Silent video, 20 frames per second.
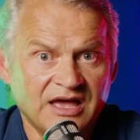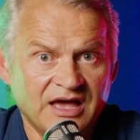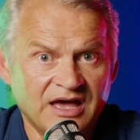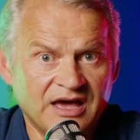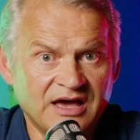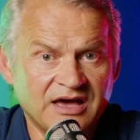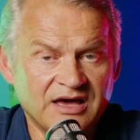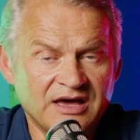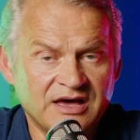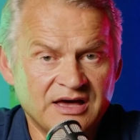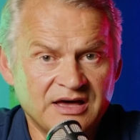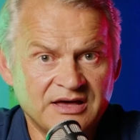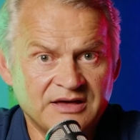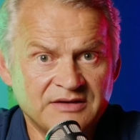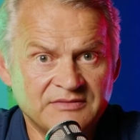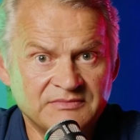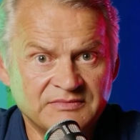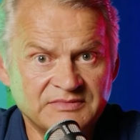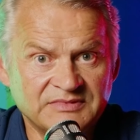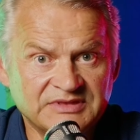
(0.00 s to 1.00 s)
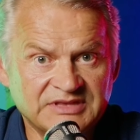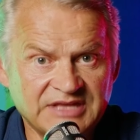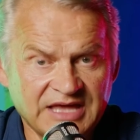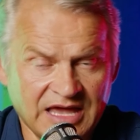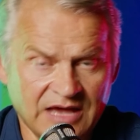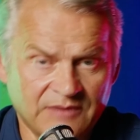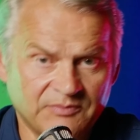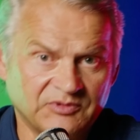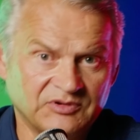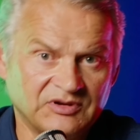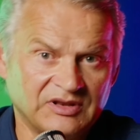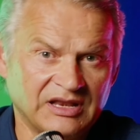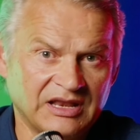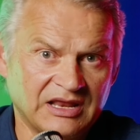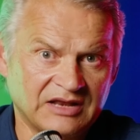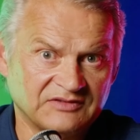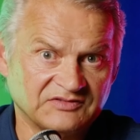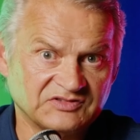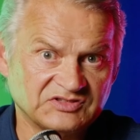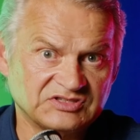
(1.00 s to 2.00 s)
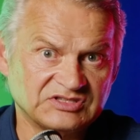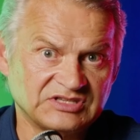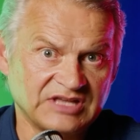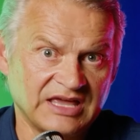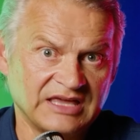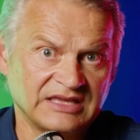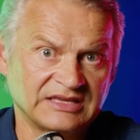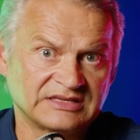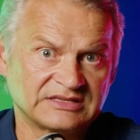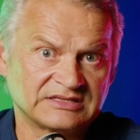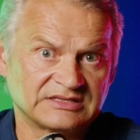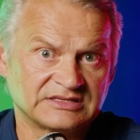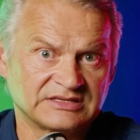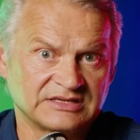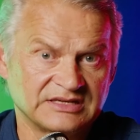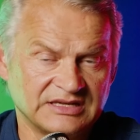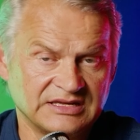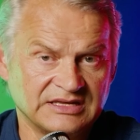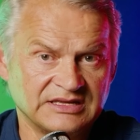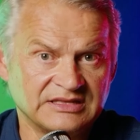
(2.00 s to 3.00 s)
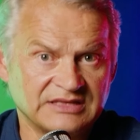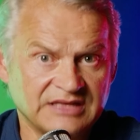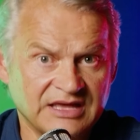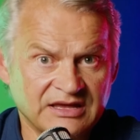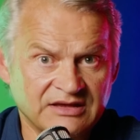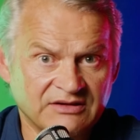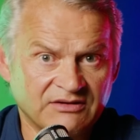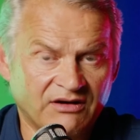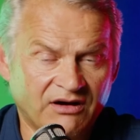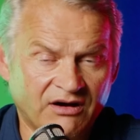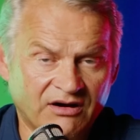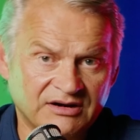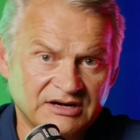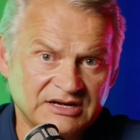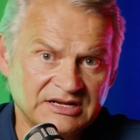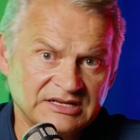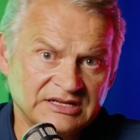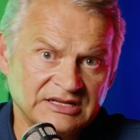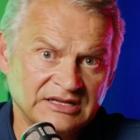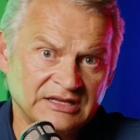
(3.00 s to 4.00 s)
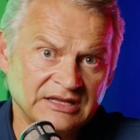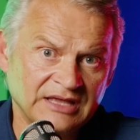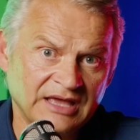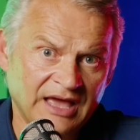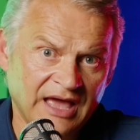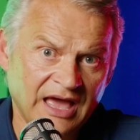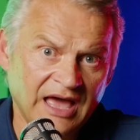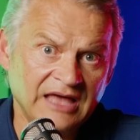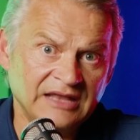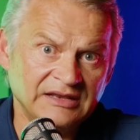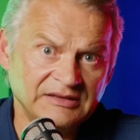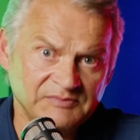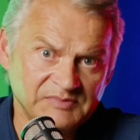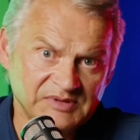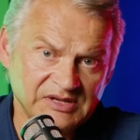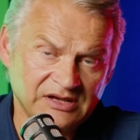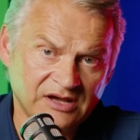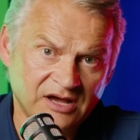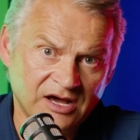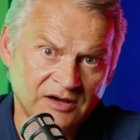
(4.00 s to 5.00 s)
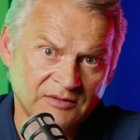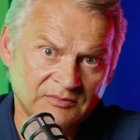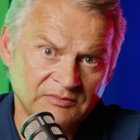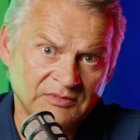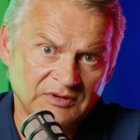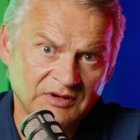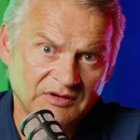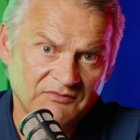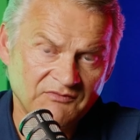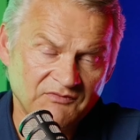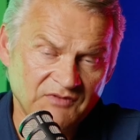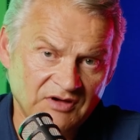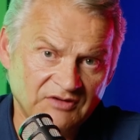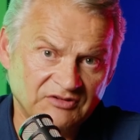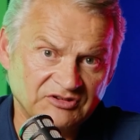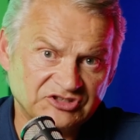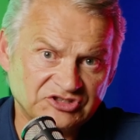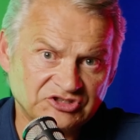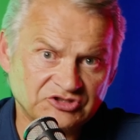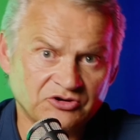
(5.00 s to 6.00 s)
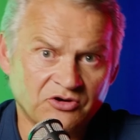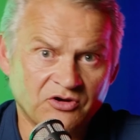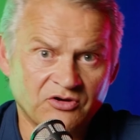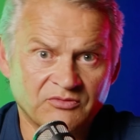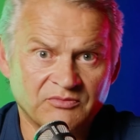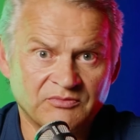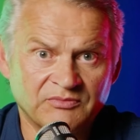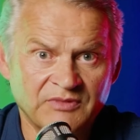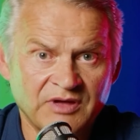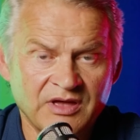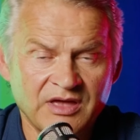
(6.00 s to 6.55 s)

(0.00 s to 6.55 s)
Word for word: Um, they have put a lot of stakes in their R&D and become very strong